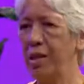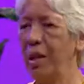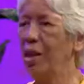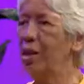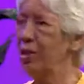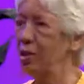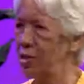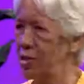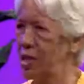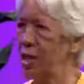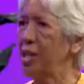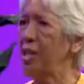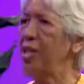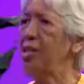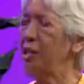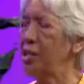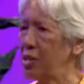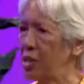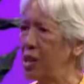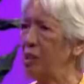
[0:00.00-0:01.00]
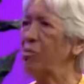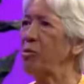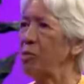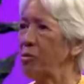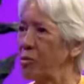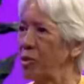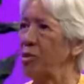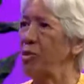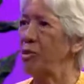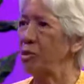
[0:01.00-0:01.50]
understanding the depth
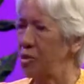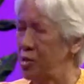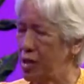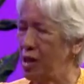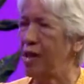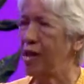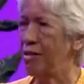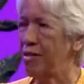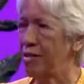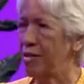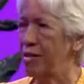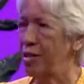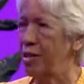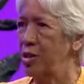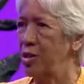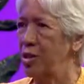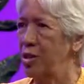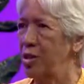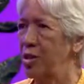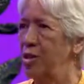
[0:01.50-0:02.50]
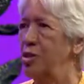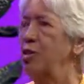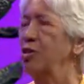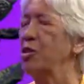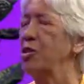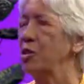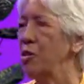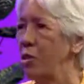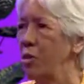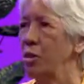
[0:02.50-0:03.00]
of what they're saying. So
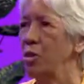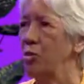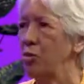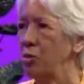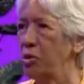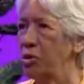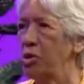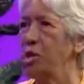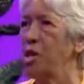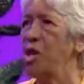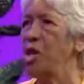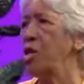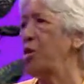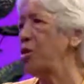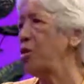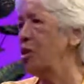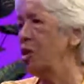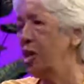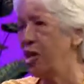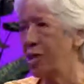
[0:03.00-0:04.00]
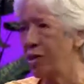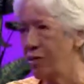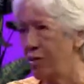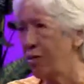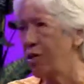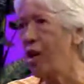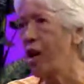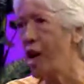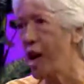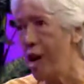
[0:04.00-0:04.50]
they're armed and they're letting
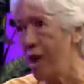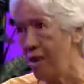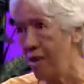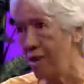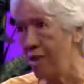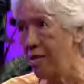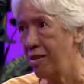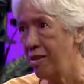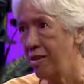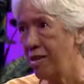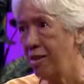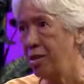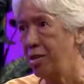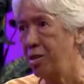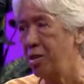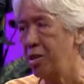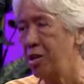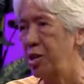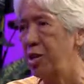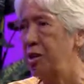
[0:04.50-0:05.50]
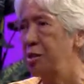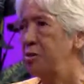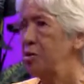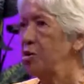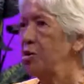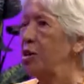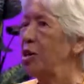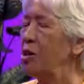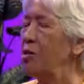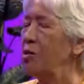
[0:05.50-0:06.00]
fly
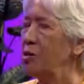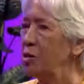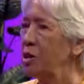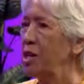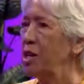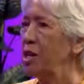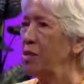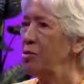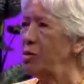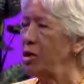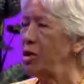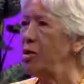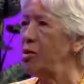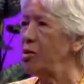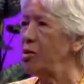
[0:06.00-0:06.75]
without really being